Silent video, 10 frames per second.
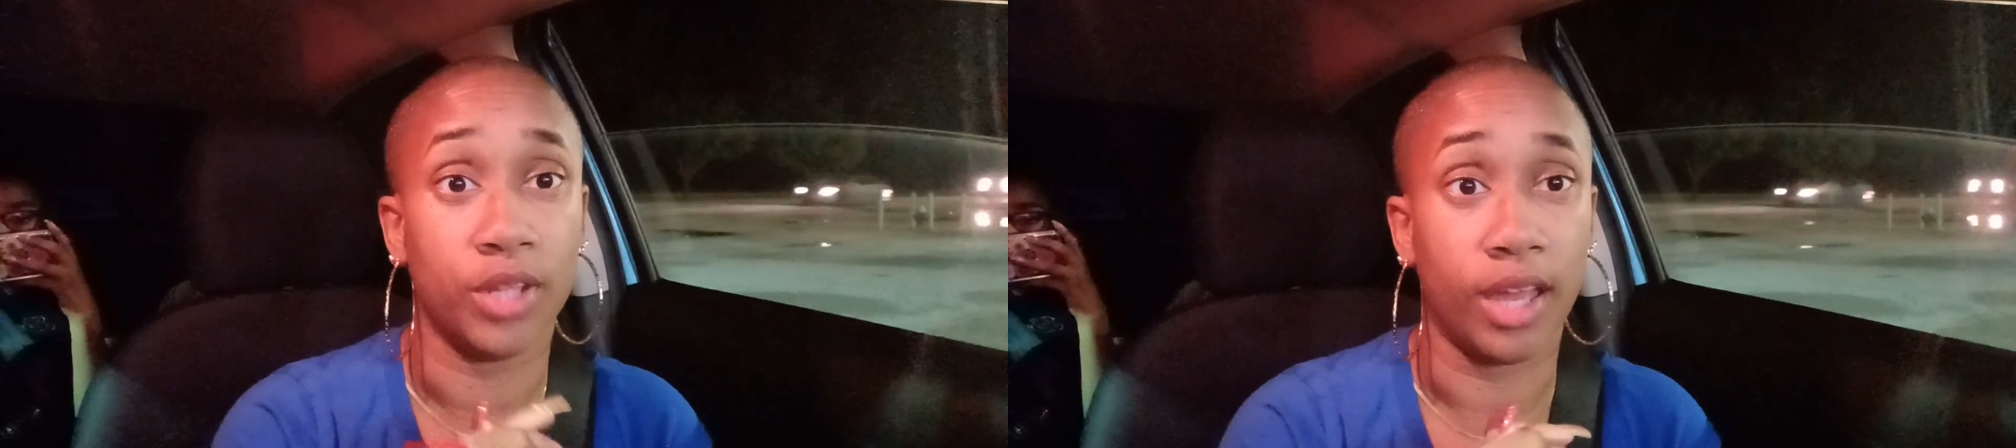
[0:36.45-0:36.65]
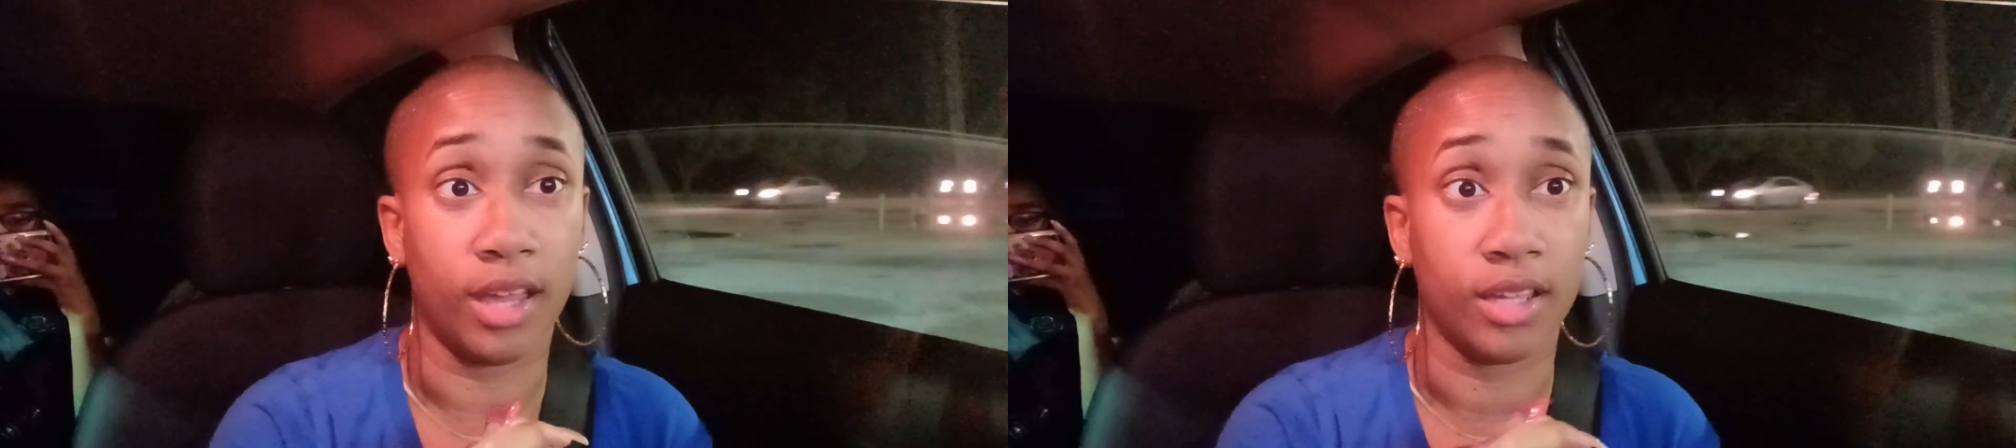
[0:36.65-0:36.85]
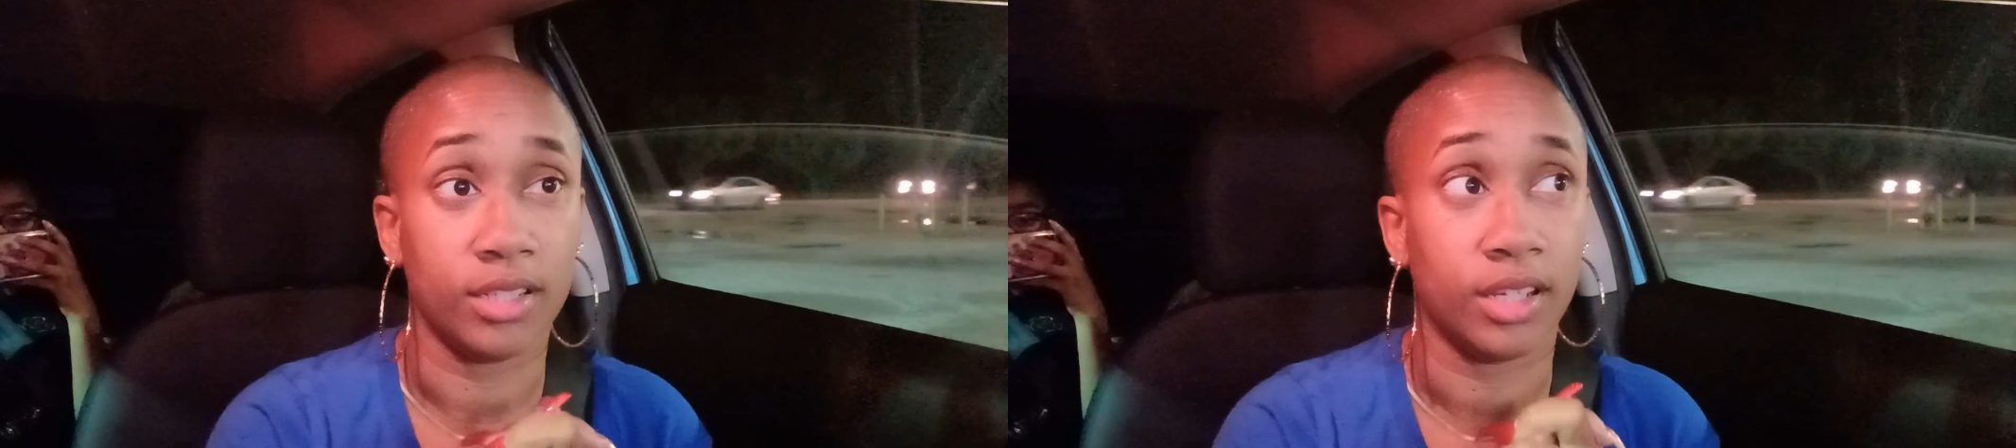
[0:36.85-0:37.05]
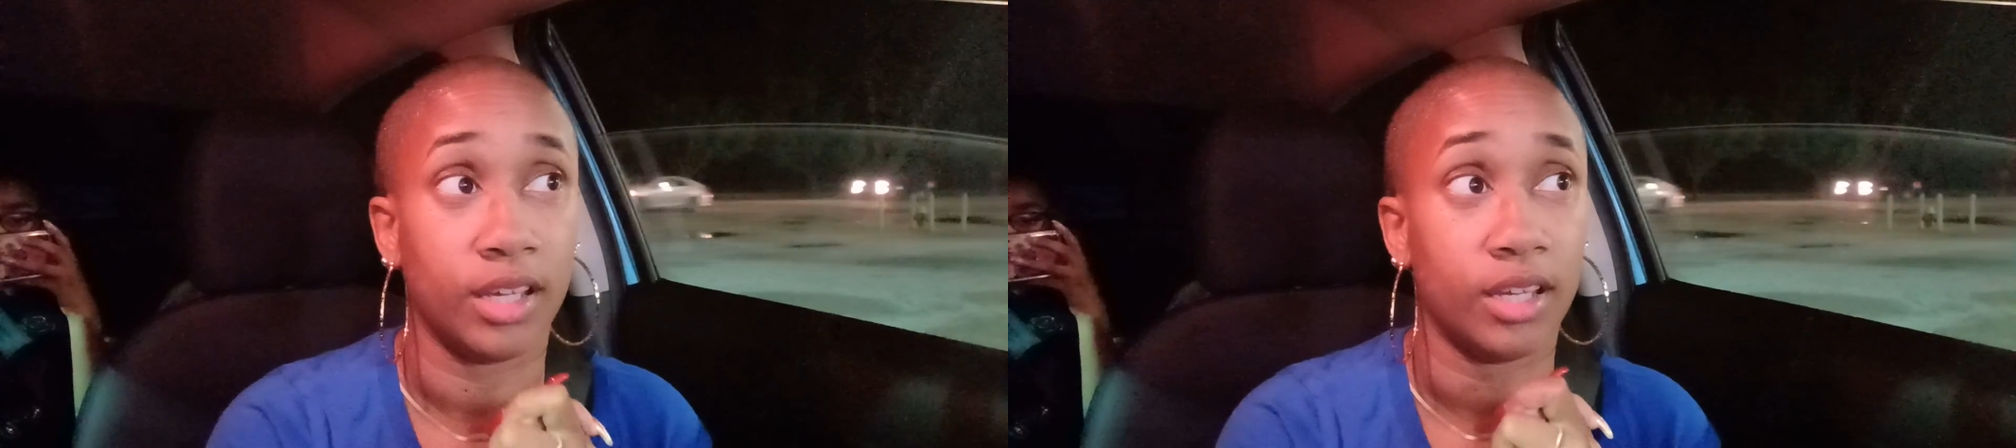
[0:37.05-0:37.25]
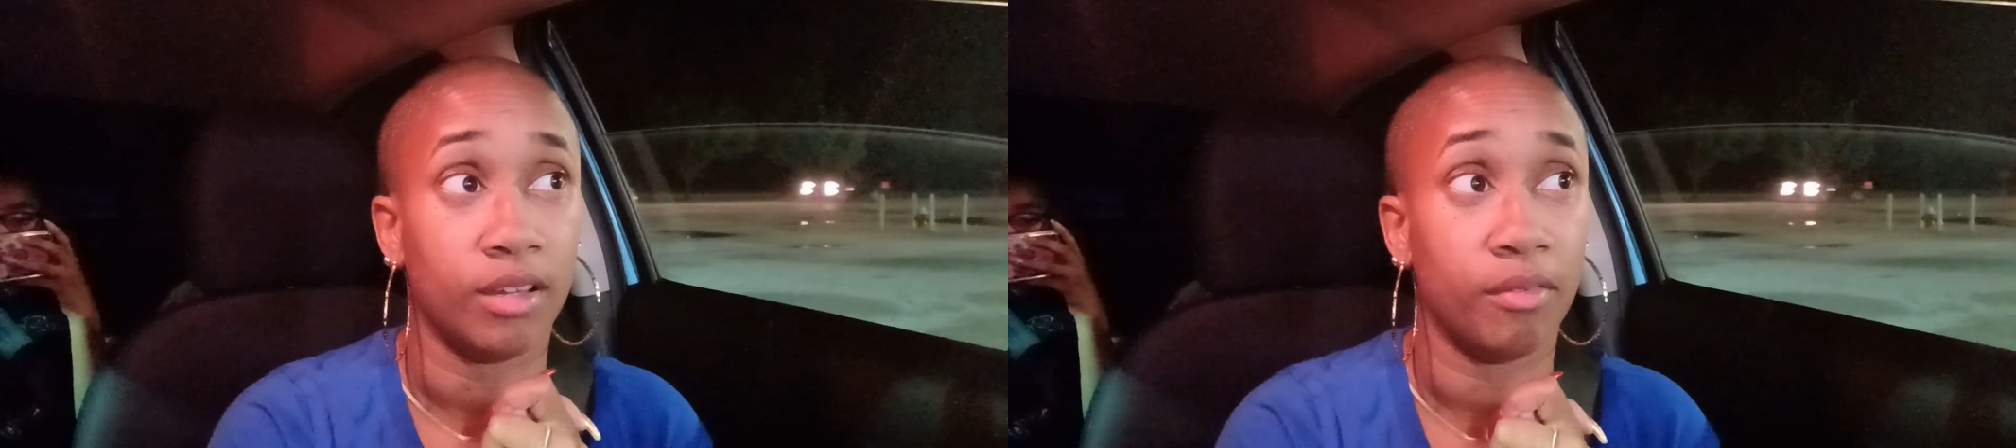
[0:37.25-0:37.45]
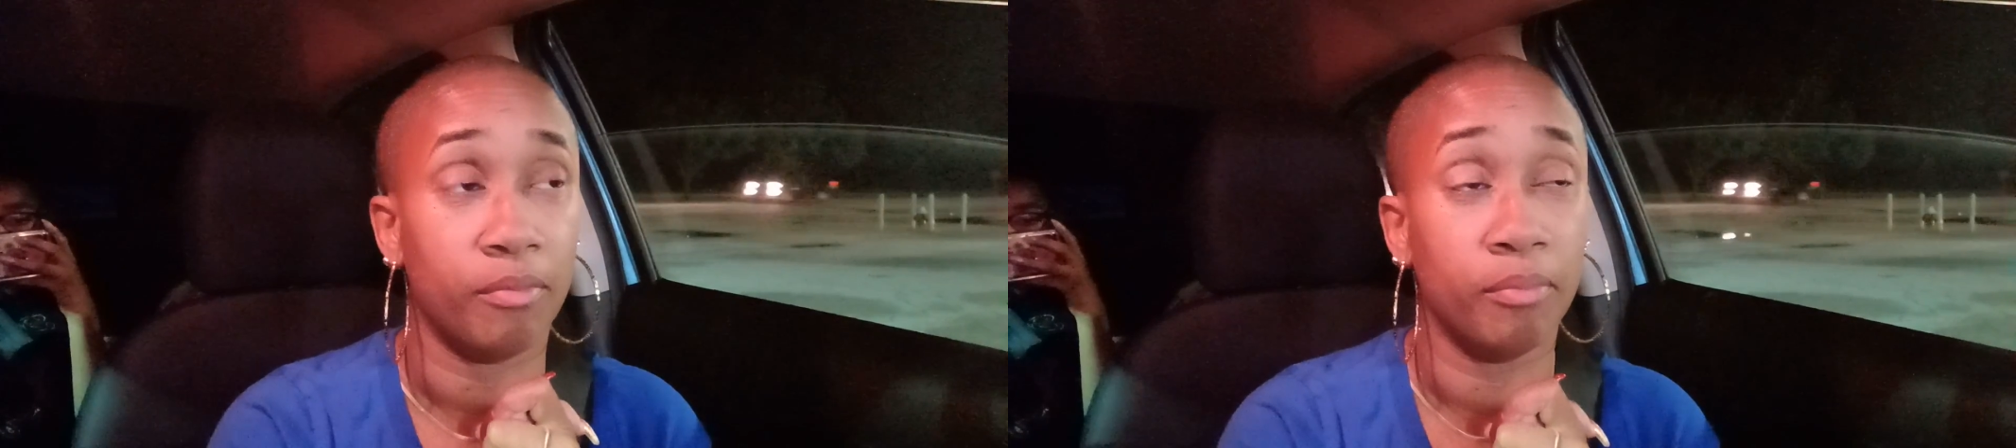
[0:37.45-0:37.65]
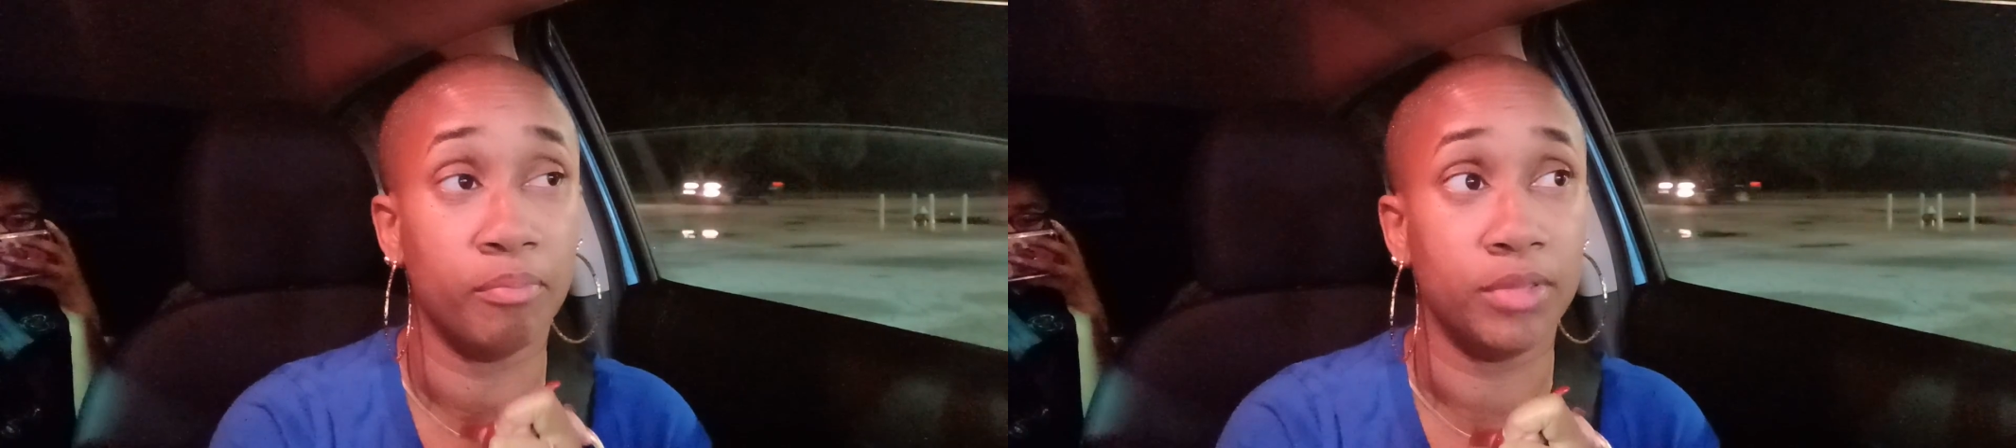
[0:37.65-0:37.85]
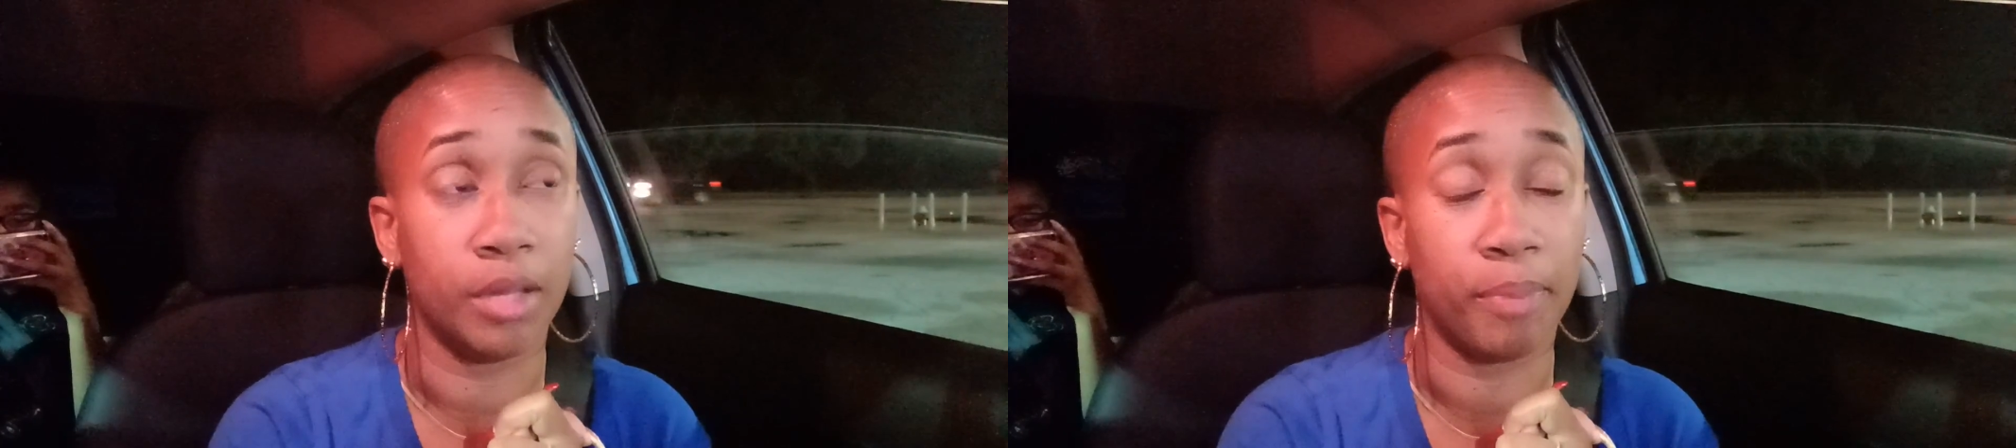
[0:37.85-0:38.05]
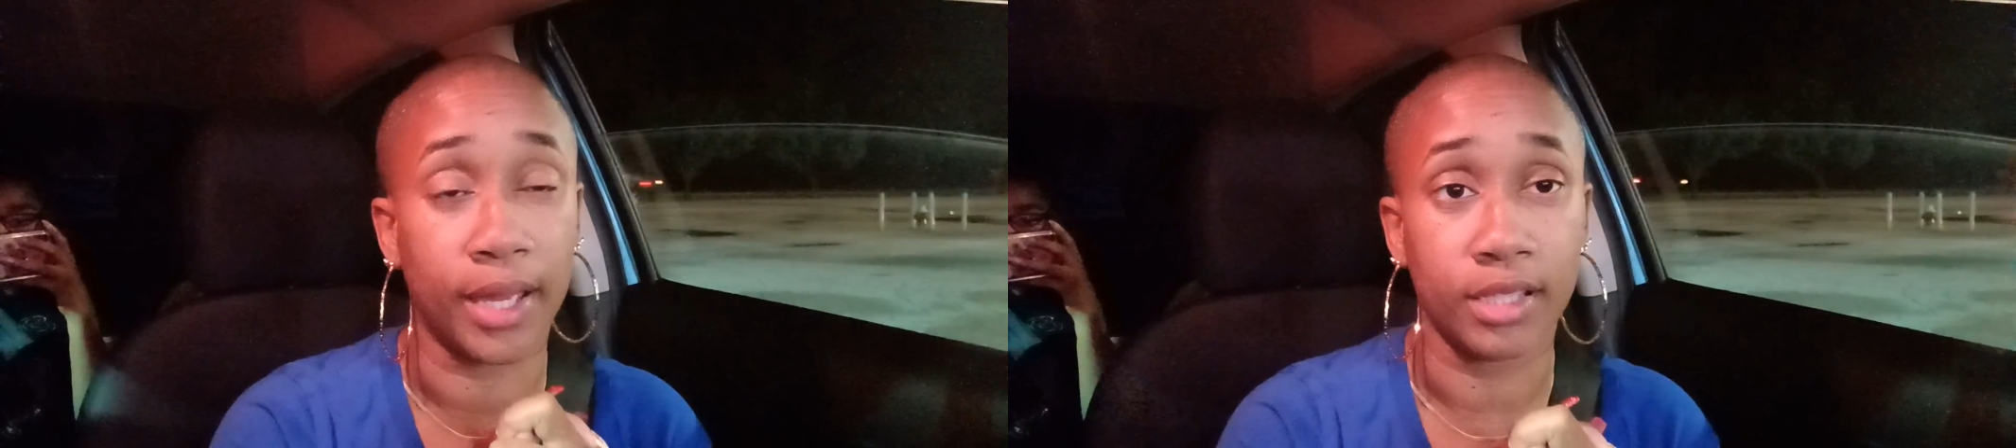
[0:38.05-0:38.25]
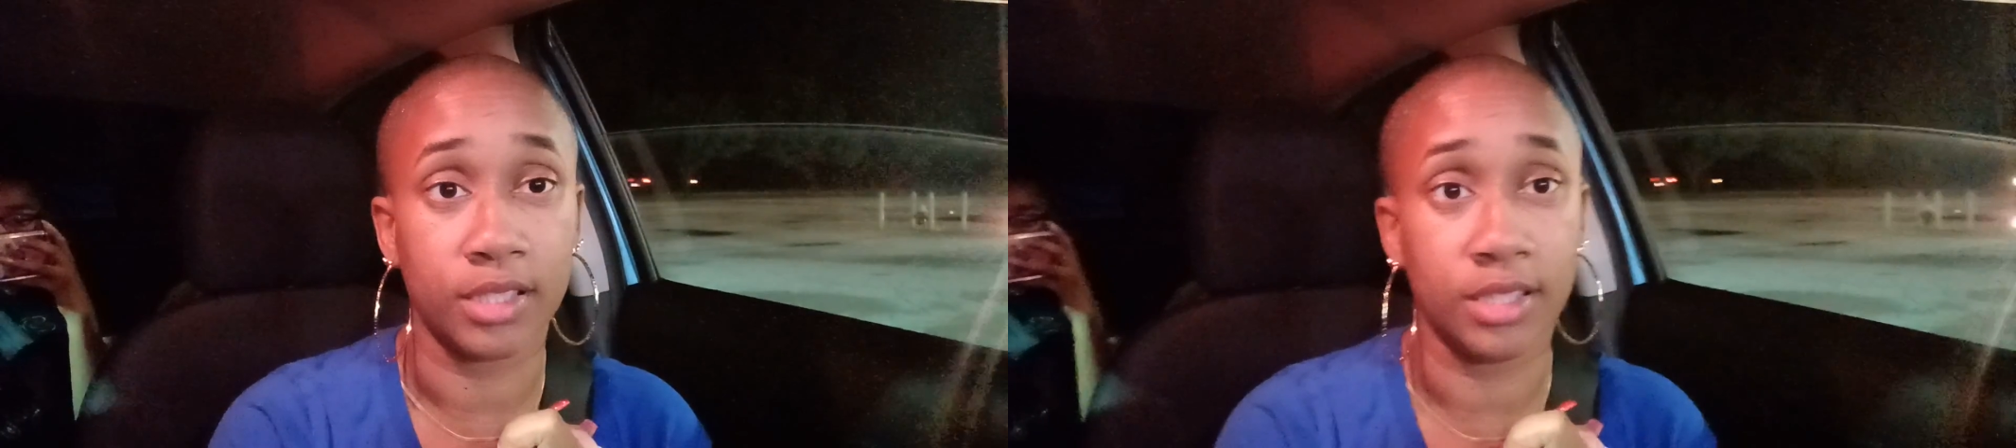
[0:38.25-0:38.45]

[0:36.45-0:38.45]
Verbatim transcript: that the banks